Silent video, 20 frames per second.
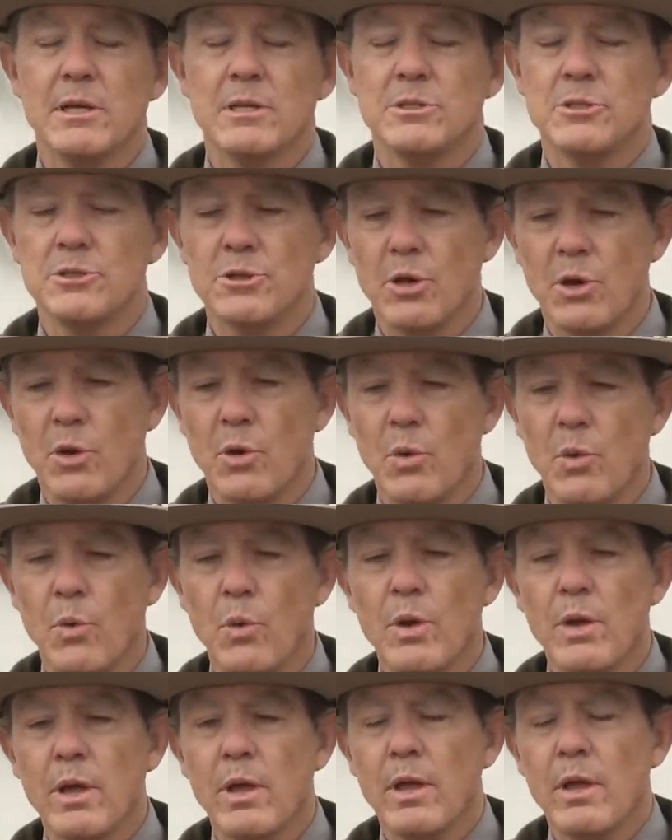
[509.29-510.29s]

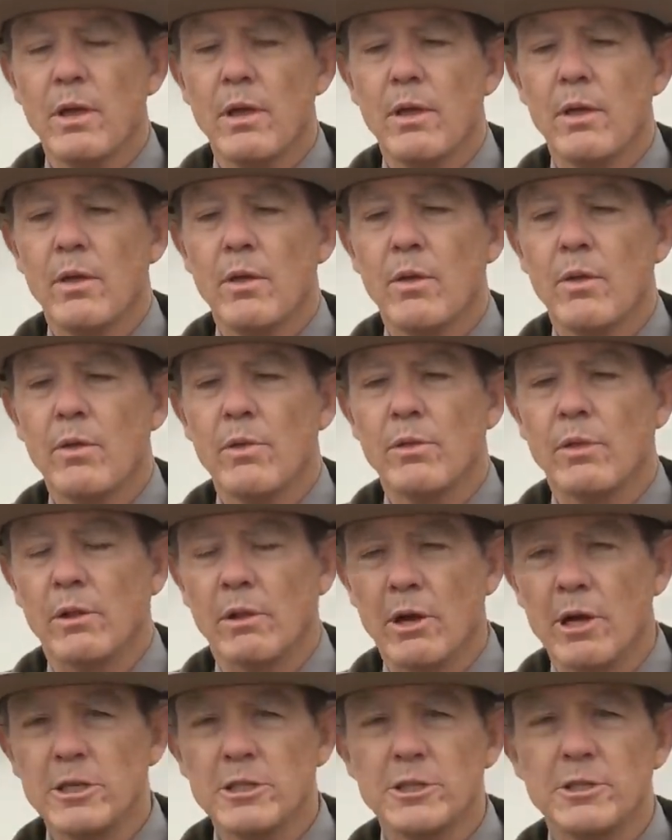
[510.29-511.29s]
So the
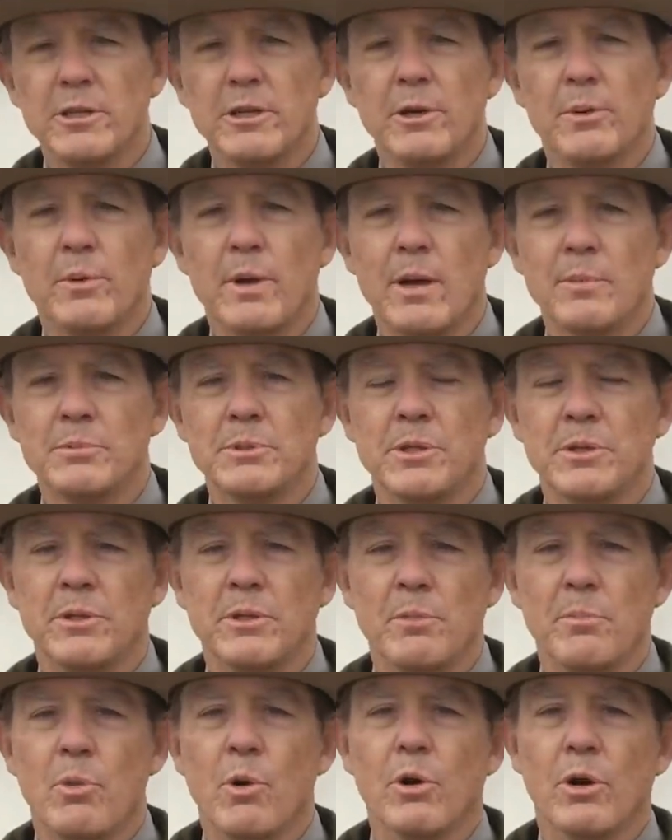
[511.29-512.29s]
larger the
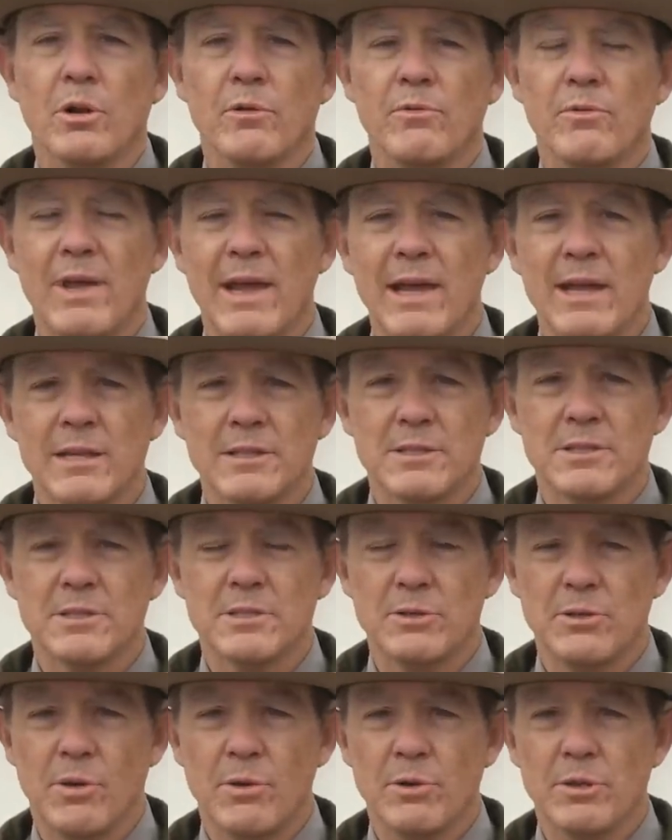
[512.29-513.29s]
eruption, the more
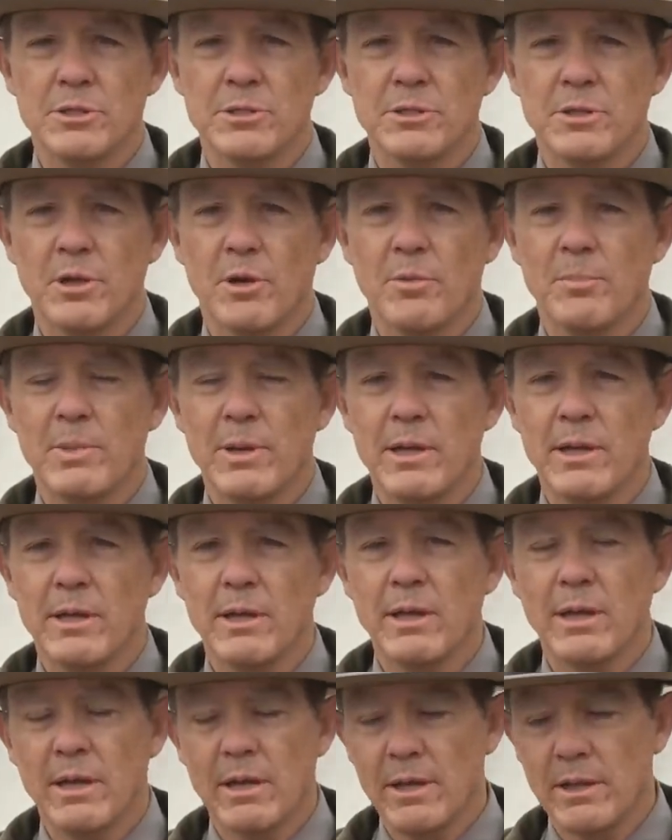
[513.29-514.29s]
advanced notice there'll
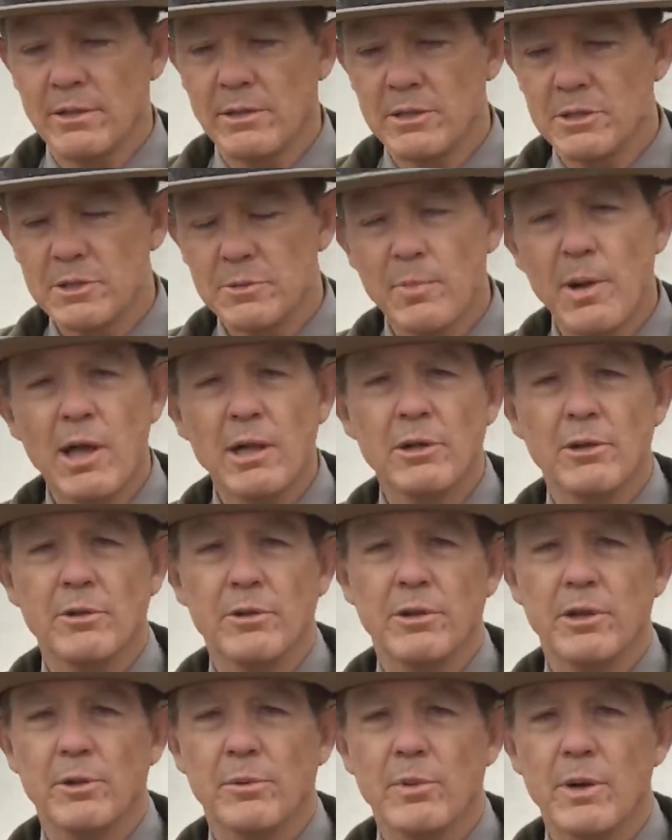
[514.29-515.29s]
be, and the smaller
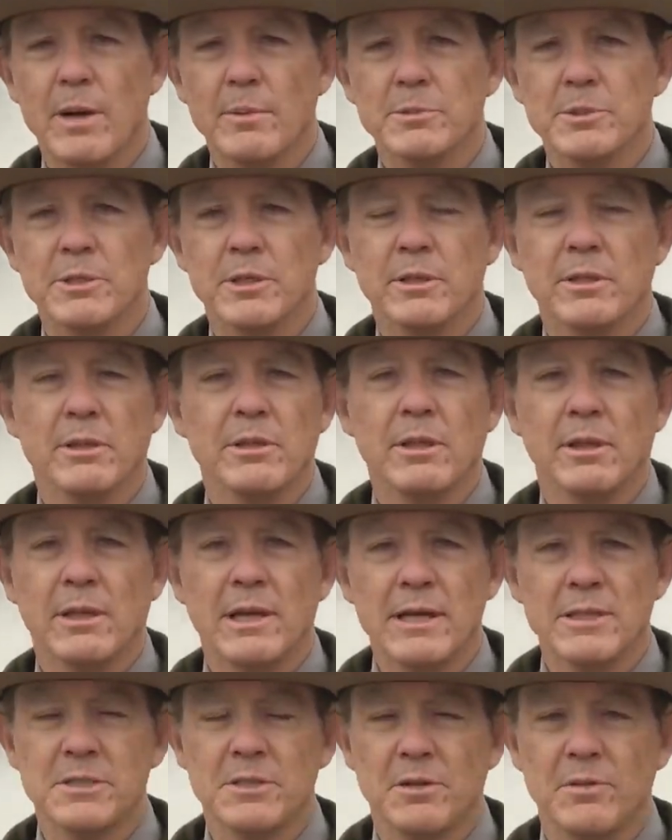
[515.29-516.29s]
the eruption, the
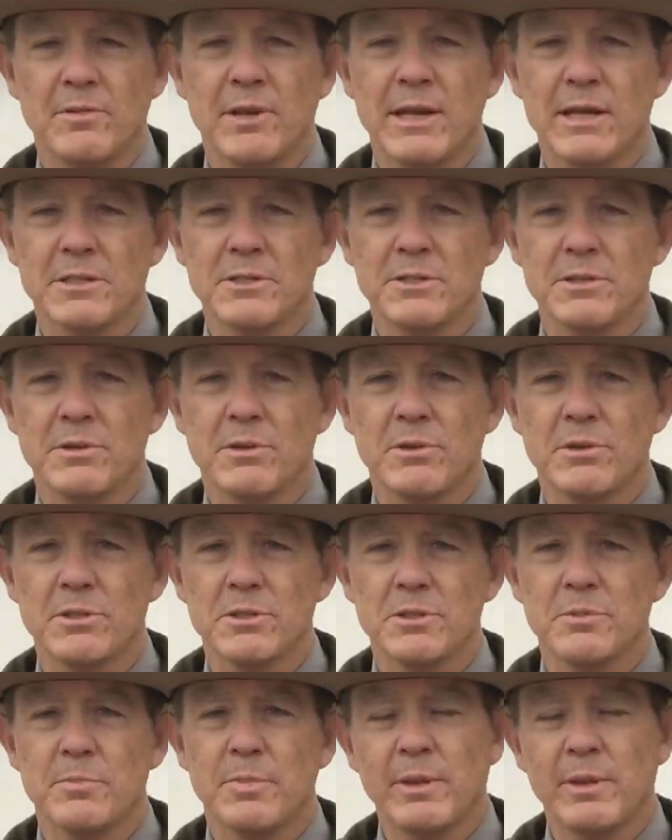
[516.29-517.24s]
less advanced notice.